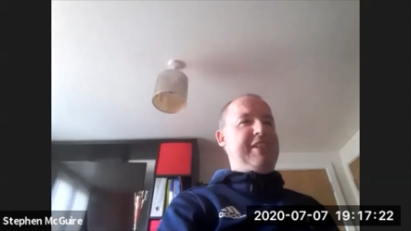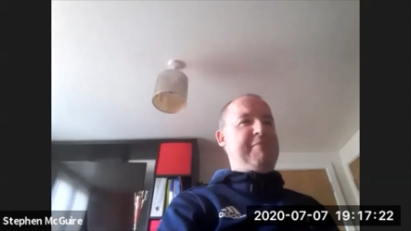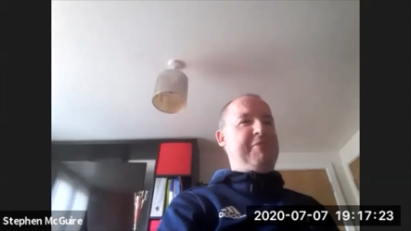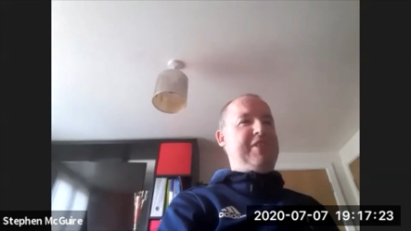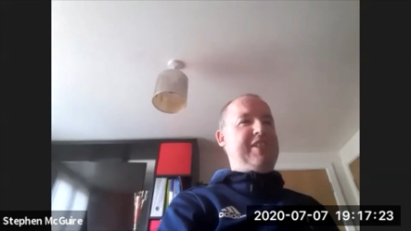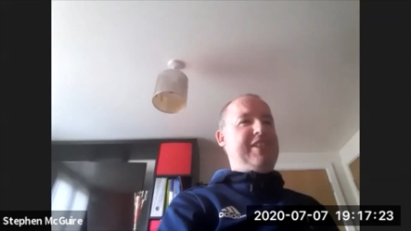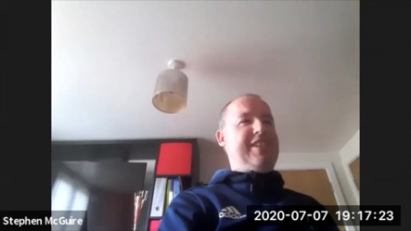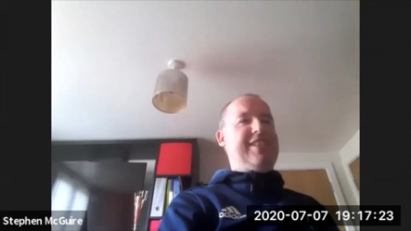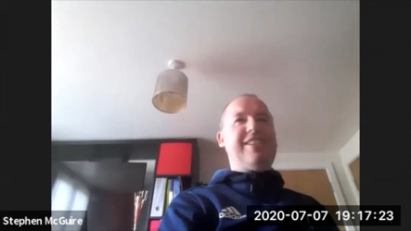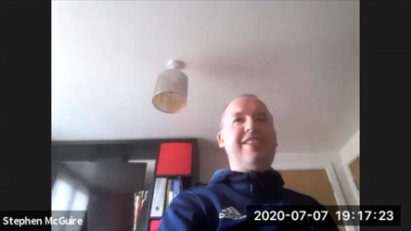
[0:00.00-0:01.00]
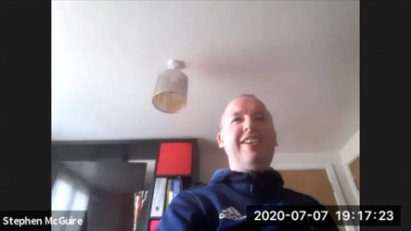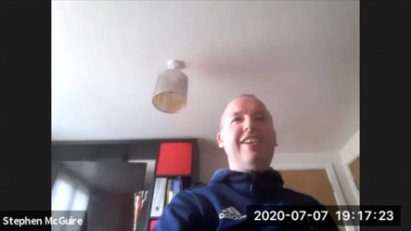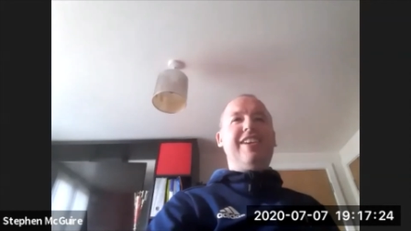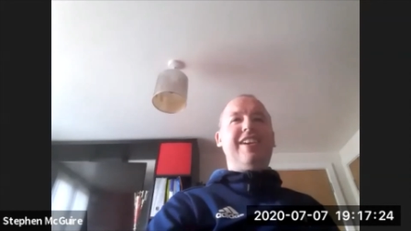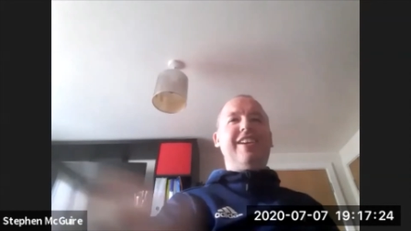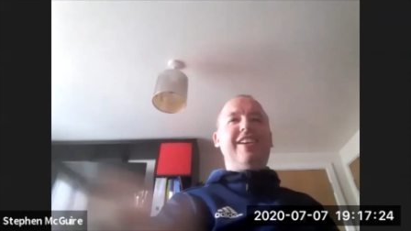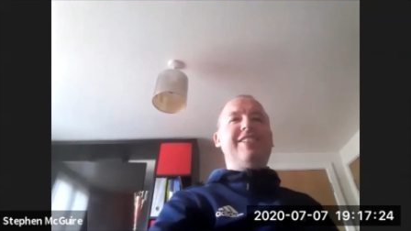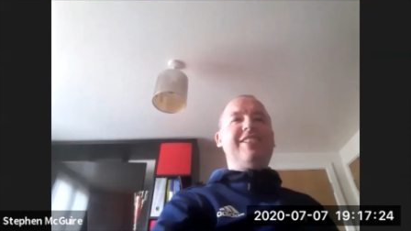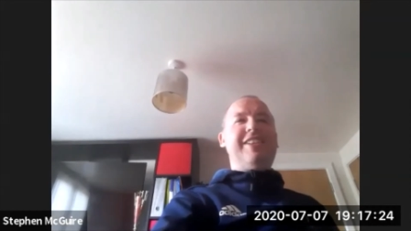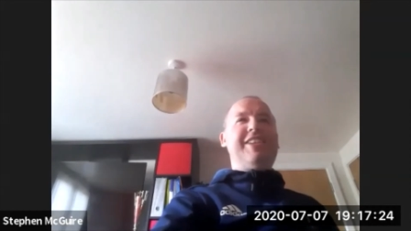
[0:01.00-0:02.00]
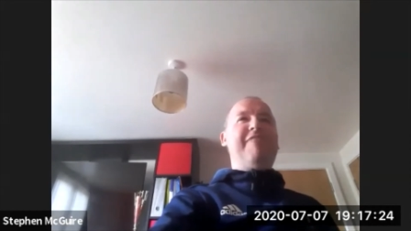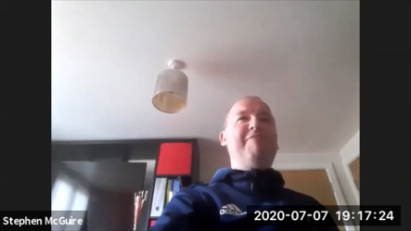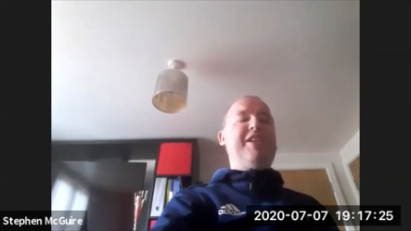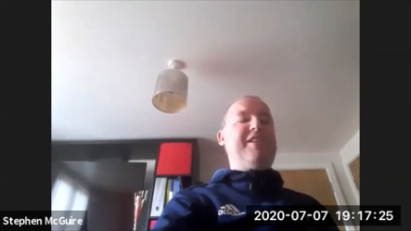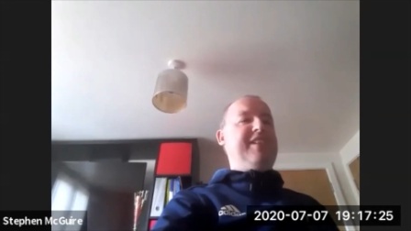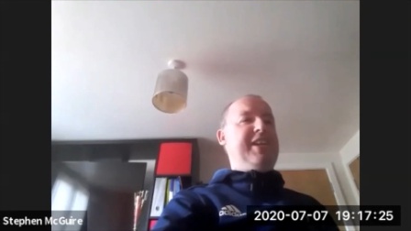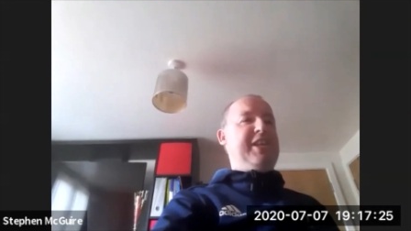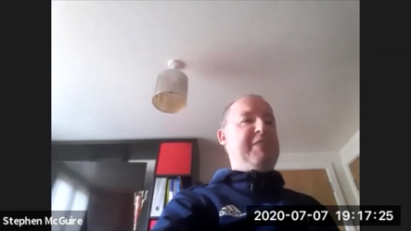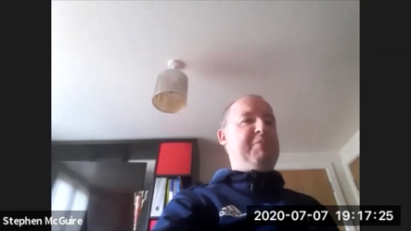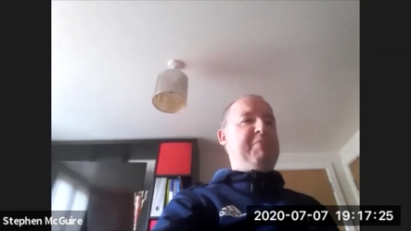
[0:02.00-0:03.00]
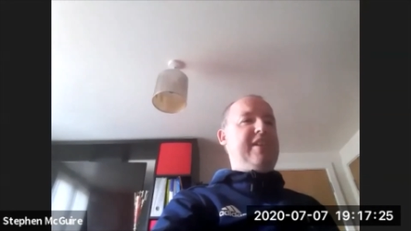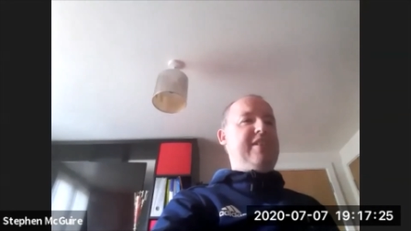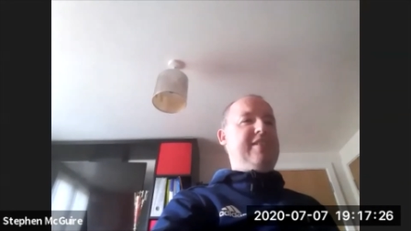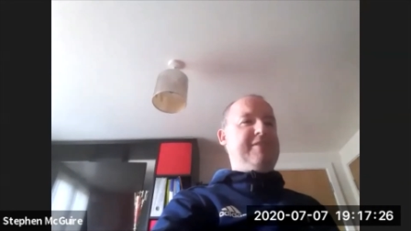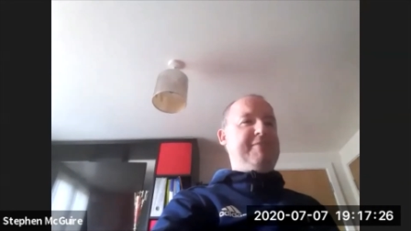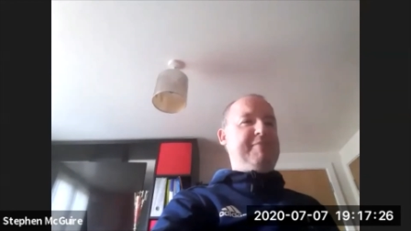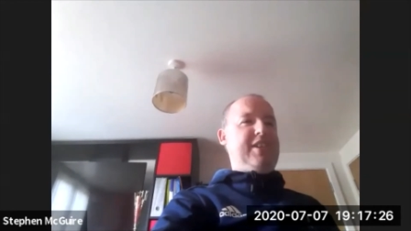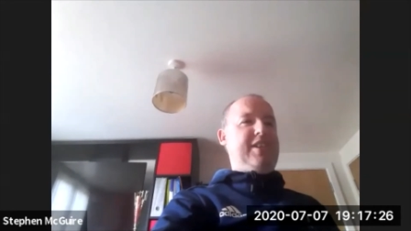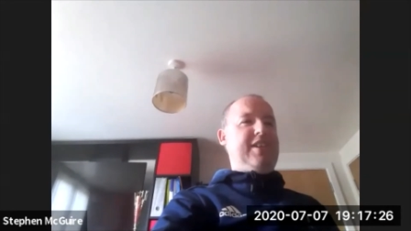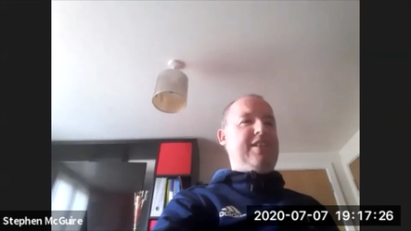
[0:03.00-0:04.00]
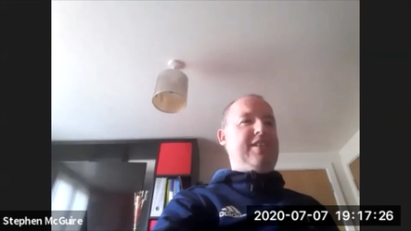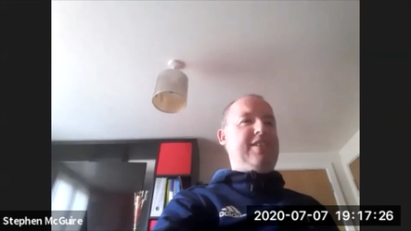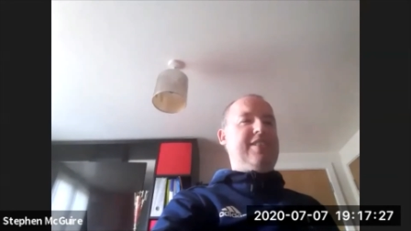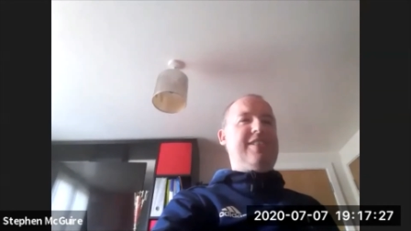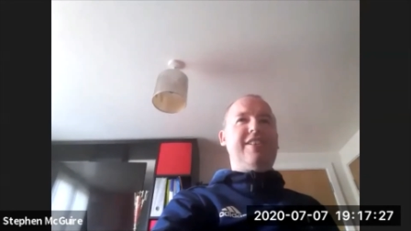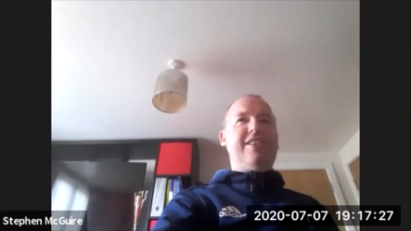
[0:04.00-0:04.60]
I'm more excited. It's given me another year to prepare, and